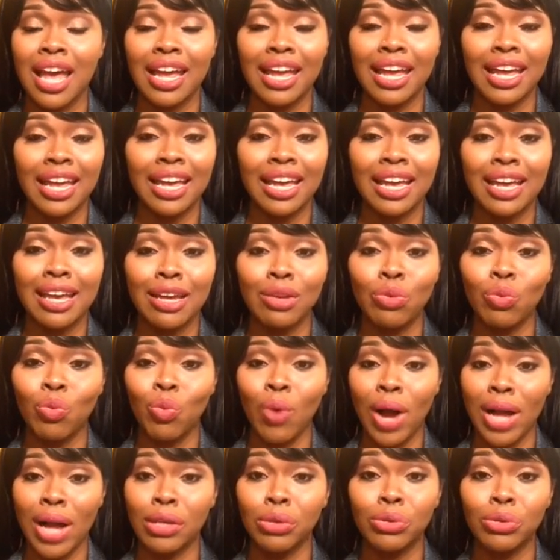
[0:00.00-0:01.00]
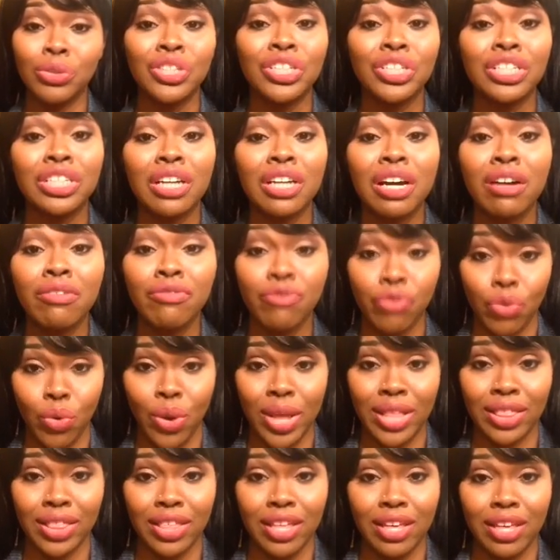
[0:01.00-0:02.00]
and why you should
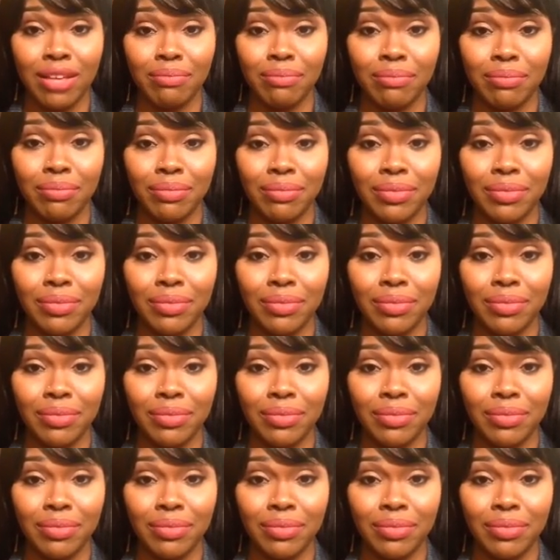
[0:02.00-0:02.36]
avoid them.